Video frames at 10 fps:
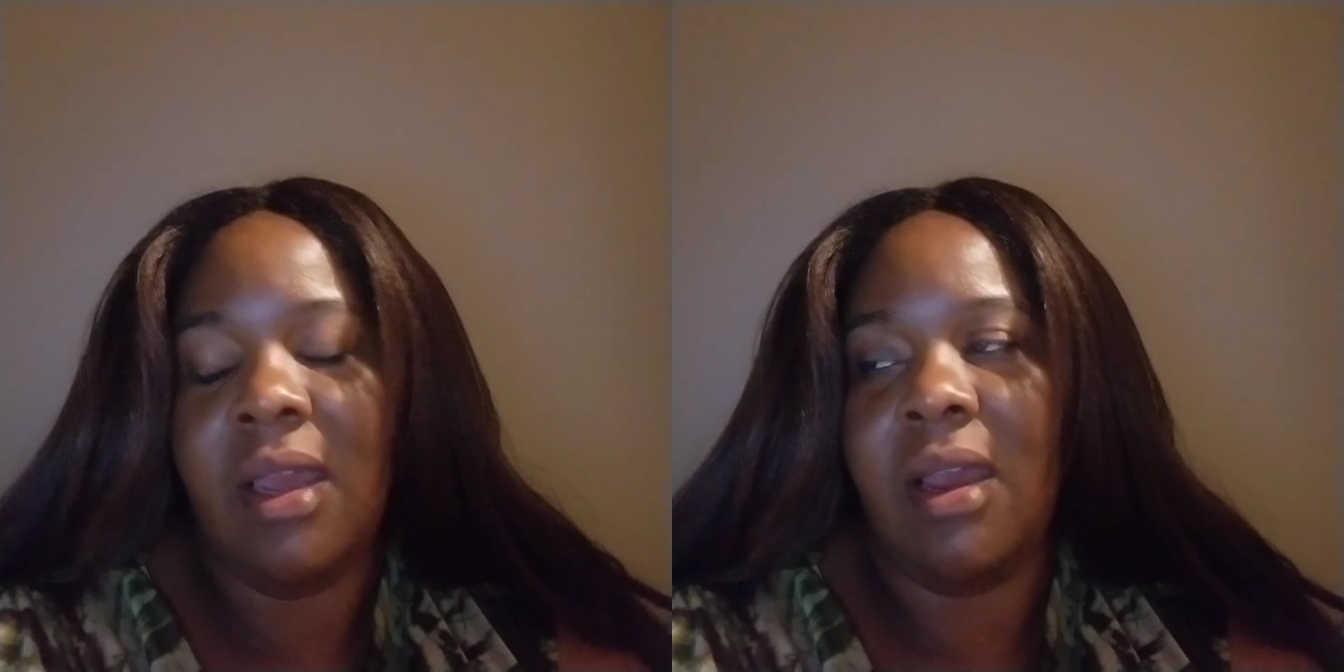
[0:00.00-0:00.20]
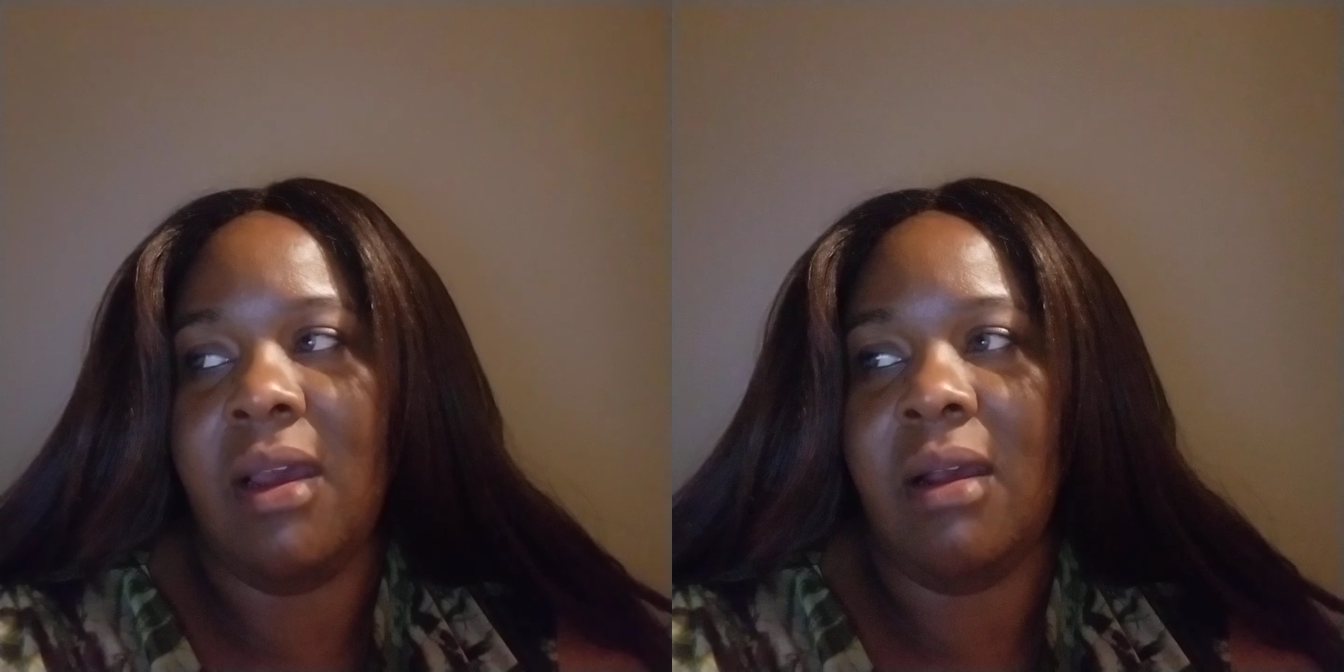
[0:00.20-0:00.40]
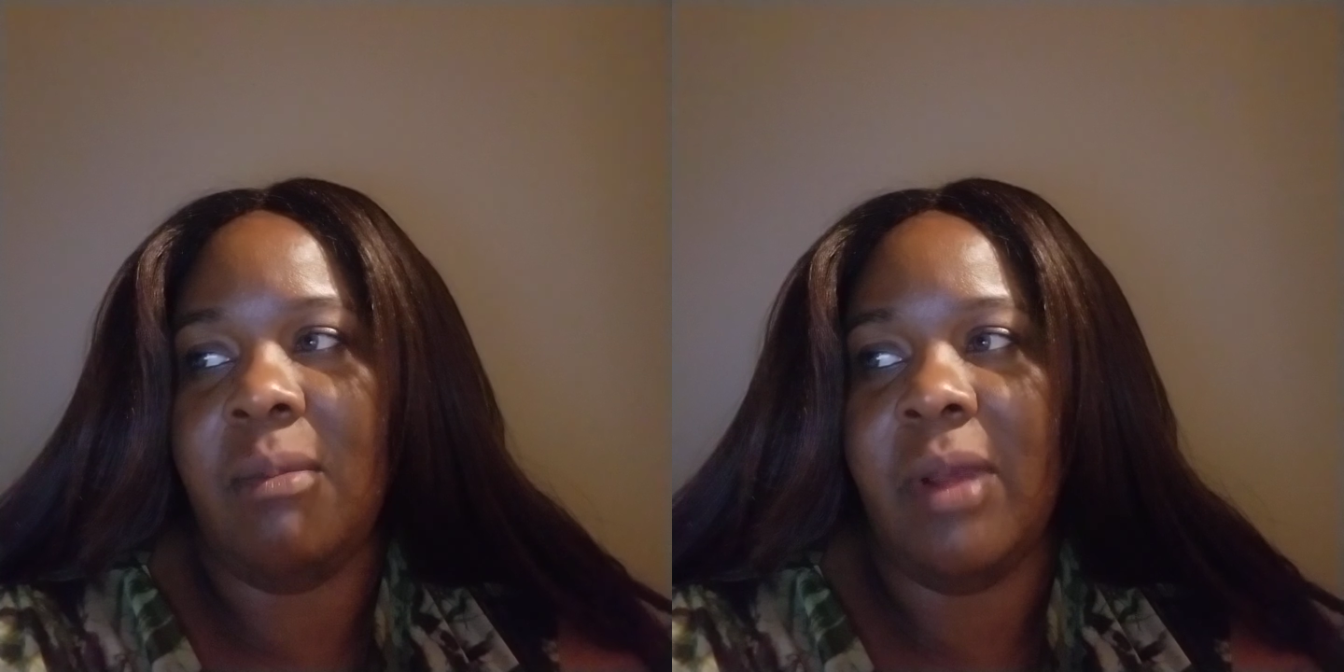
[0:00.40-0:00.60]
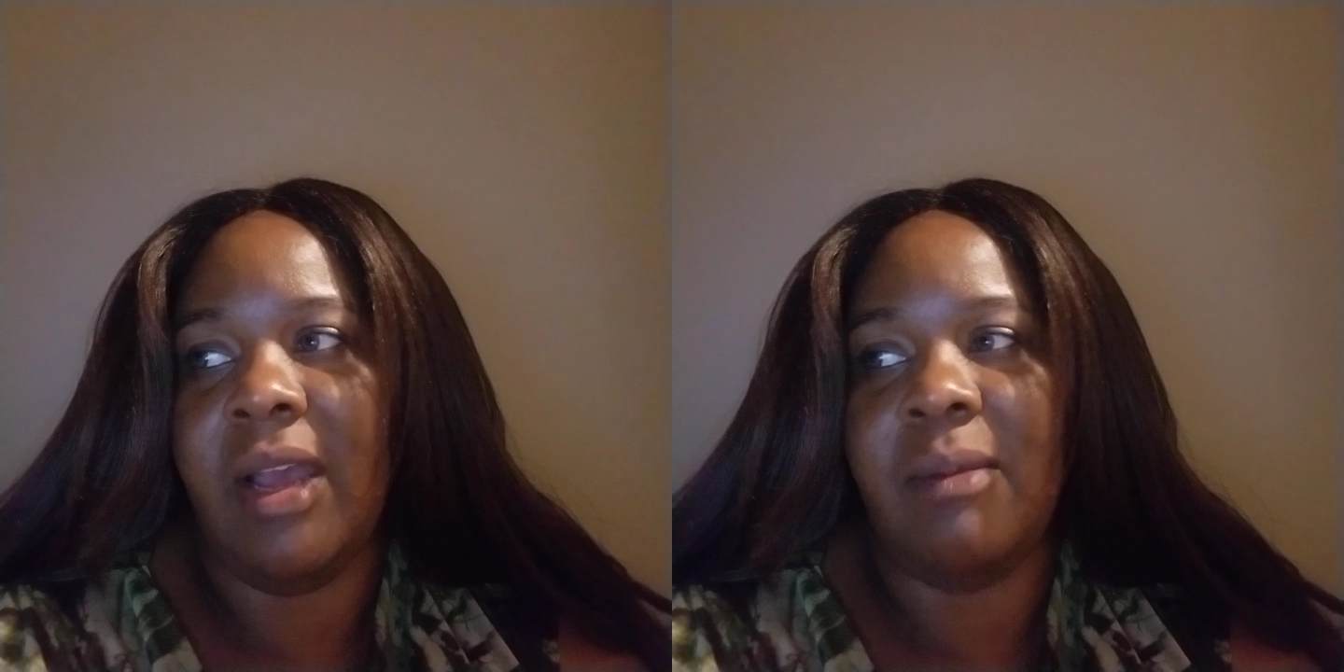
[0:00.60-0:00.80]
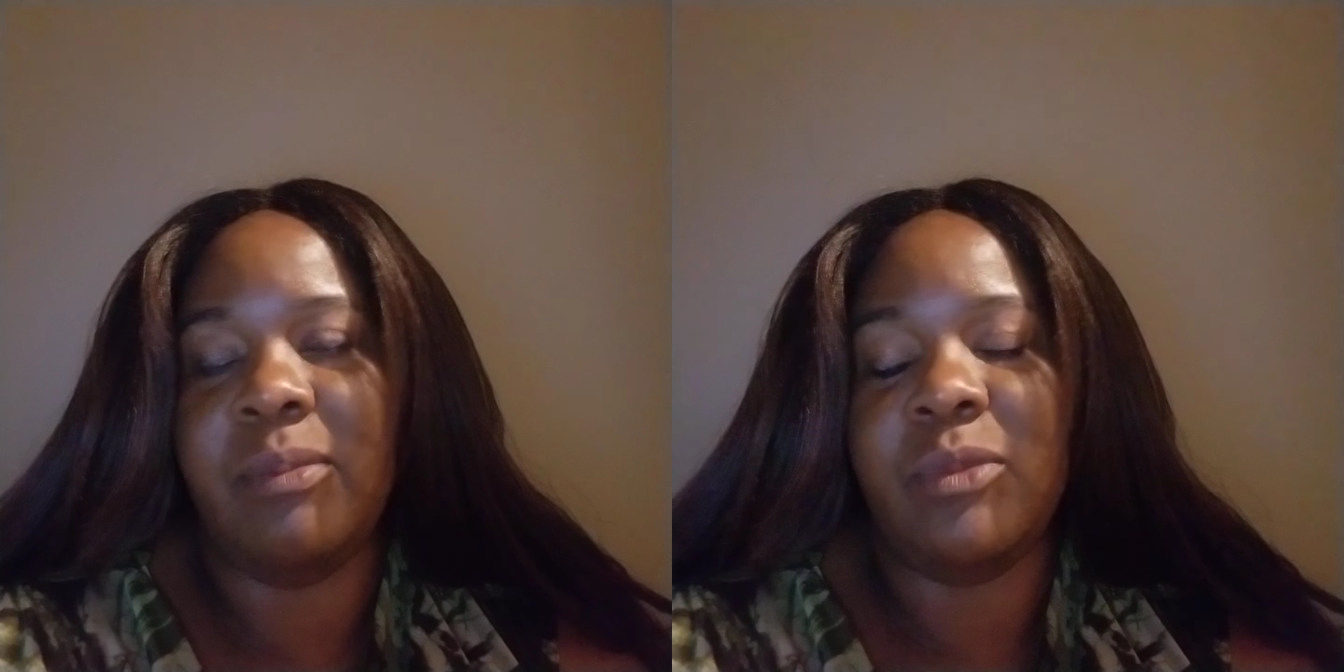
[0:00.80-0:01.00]

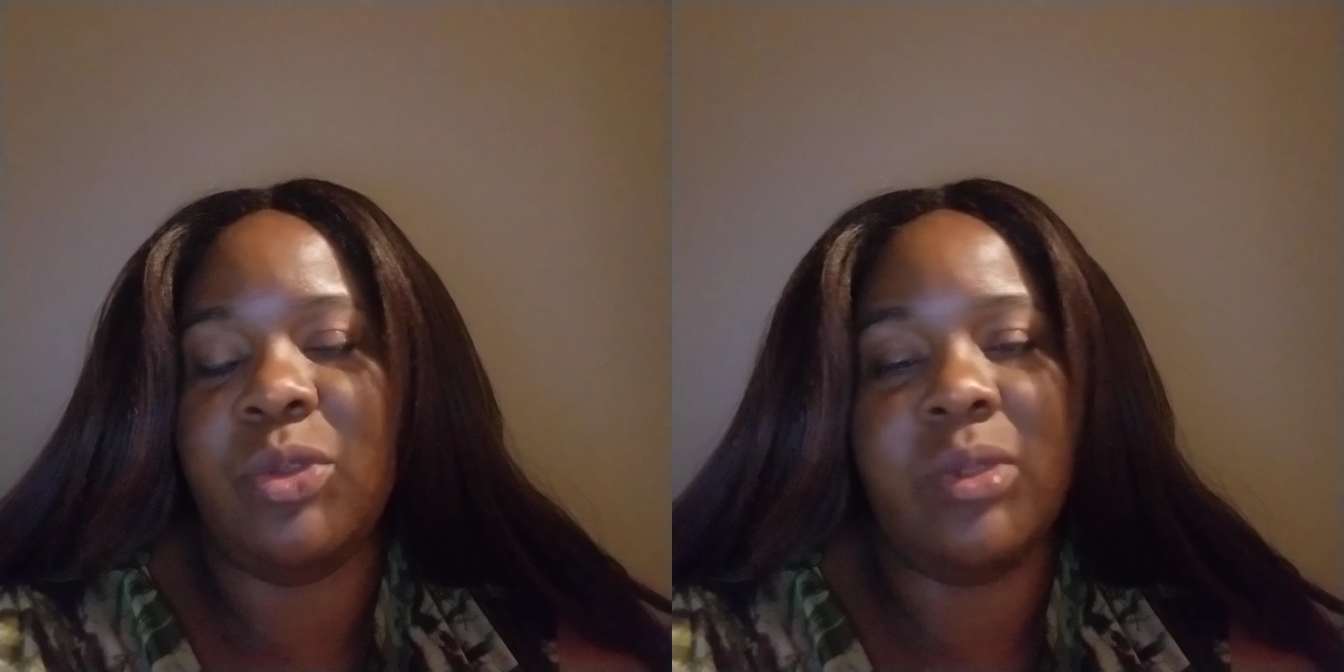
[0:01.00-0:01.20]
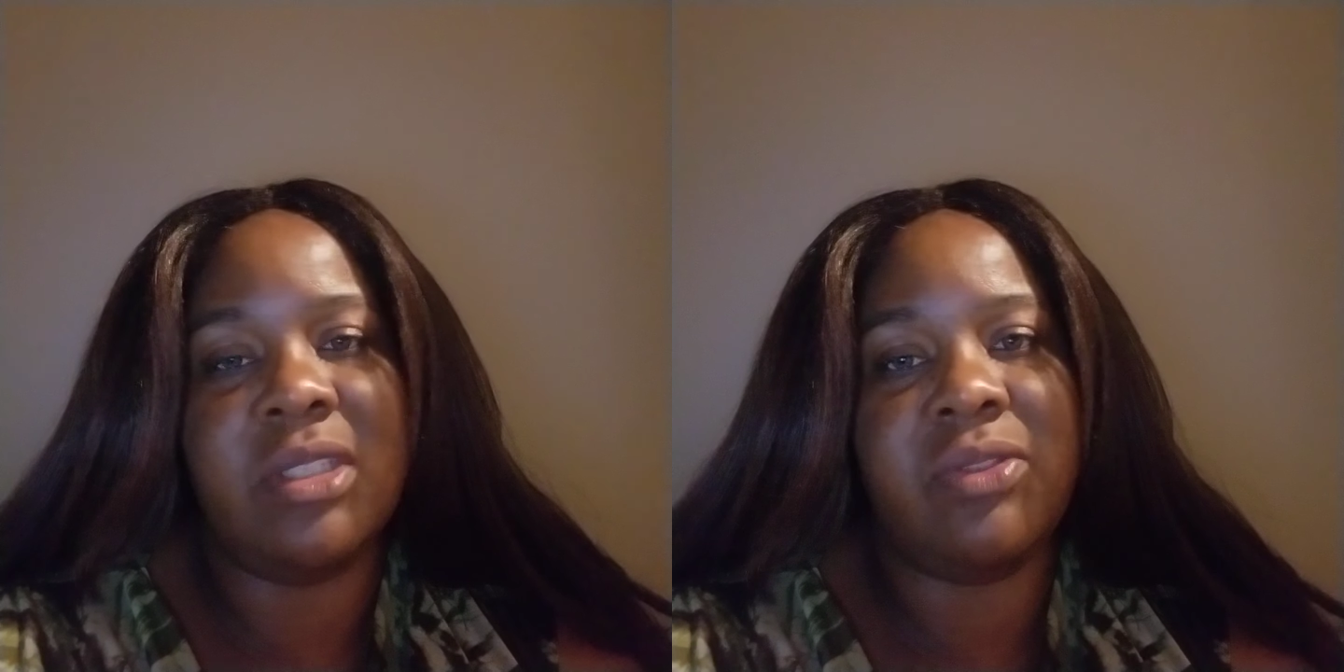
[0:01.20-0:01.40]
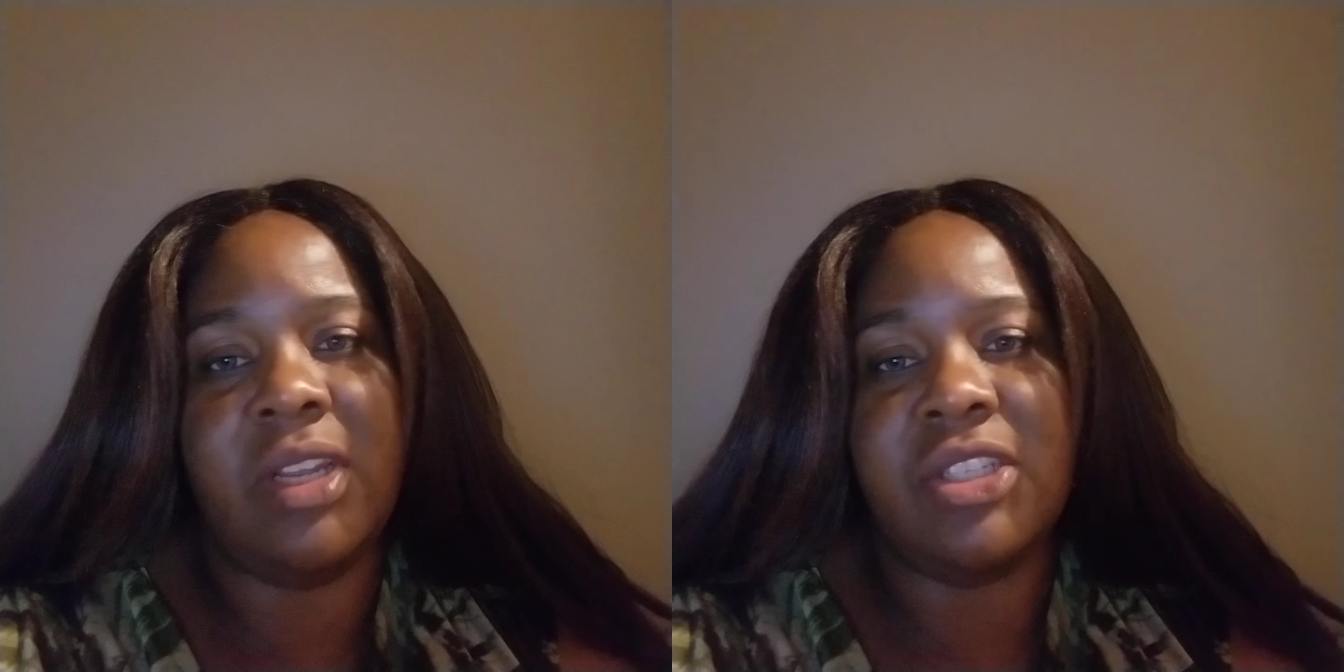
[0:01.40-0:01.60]
I'm doing this for